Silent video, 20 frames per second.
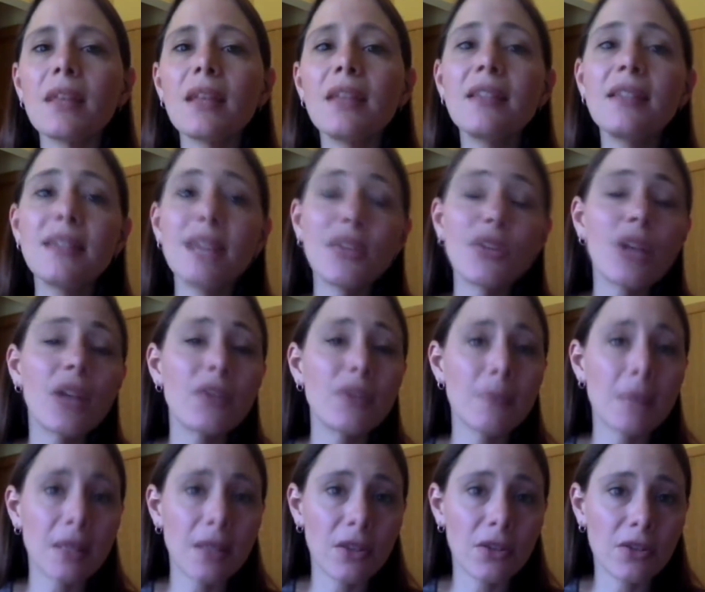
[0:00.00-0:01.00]
instead, you'll have to
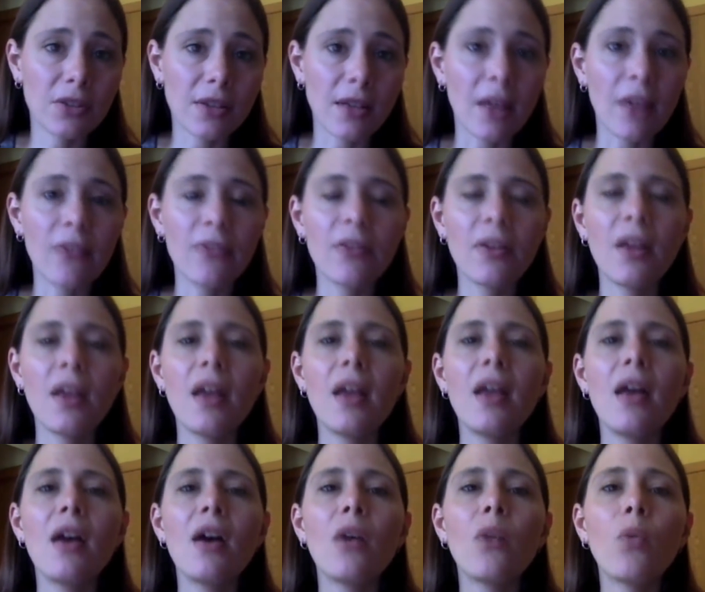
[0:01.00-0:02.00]
make it yourself.
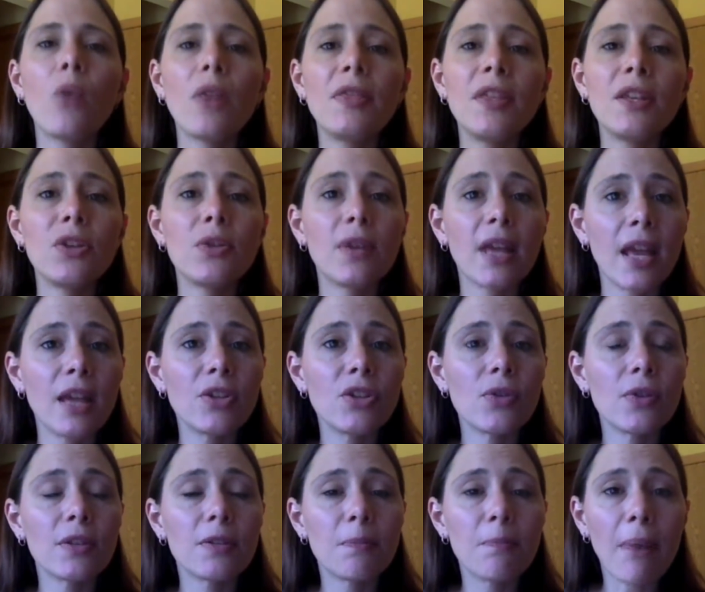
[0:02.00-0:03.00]
One thing you can
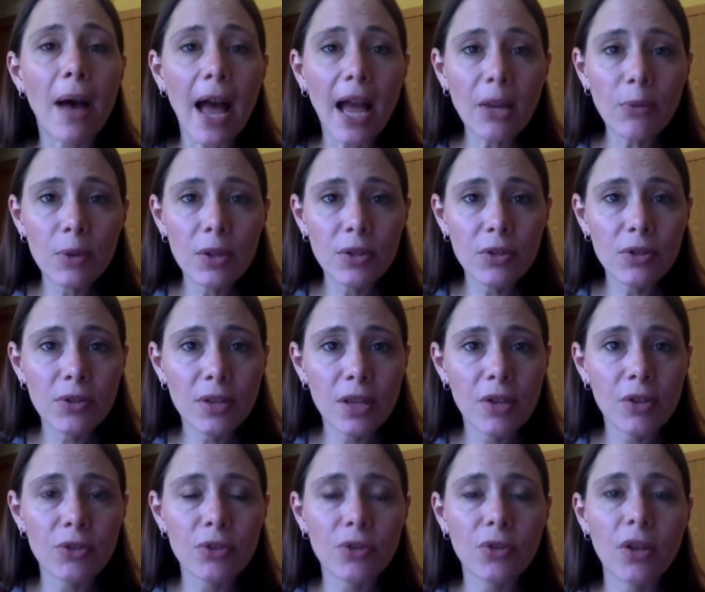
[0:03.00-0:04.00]
do is buy reader's
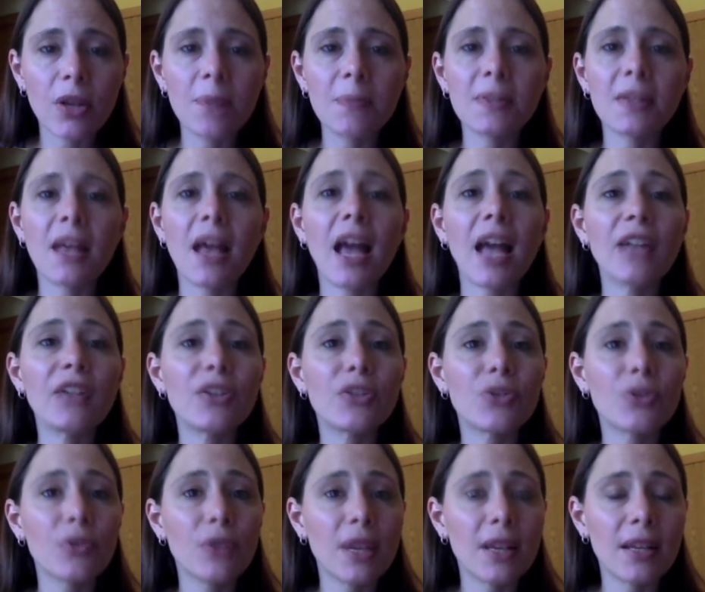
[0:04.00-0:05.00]
theater scripts. I
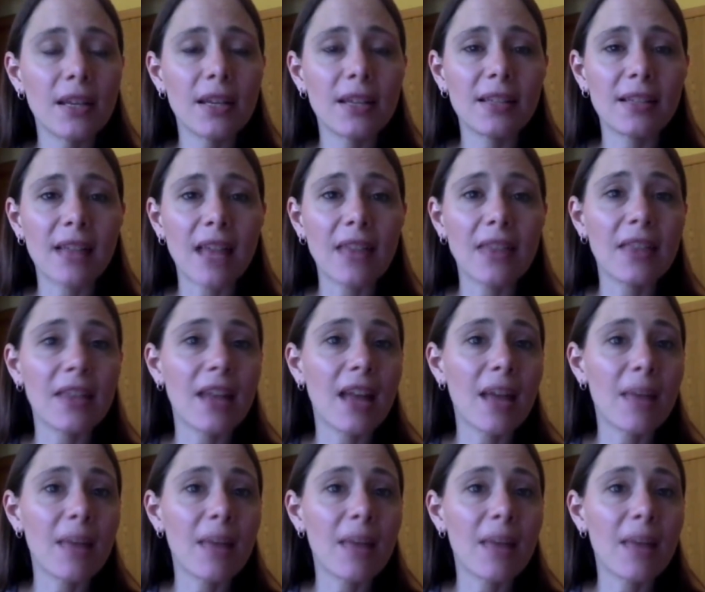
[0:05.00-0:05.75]
just created a set that